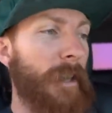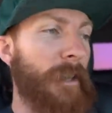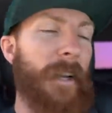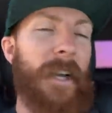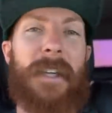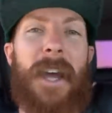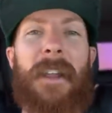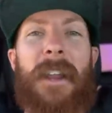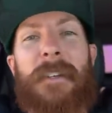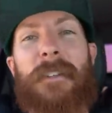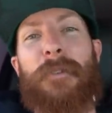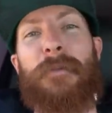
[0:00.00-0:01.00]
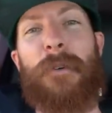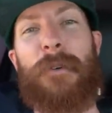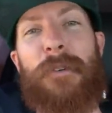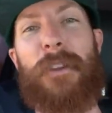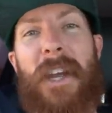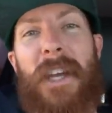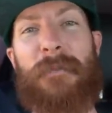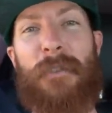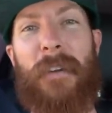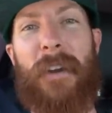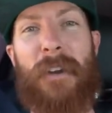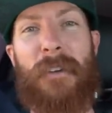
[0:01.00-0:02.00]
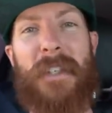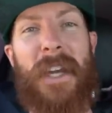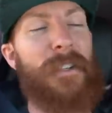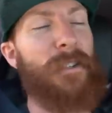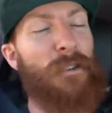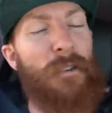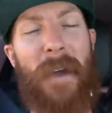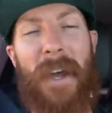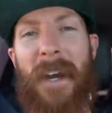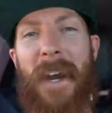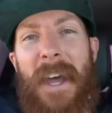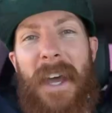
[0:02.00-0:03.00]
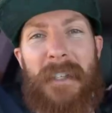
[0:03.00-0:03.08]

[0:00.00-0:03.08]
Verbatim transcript: You guys got a lot to look forward to in the next few videos. Stay tuned, man.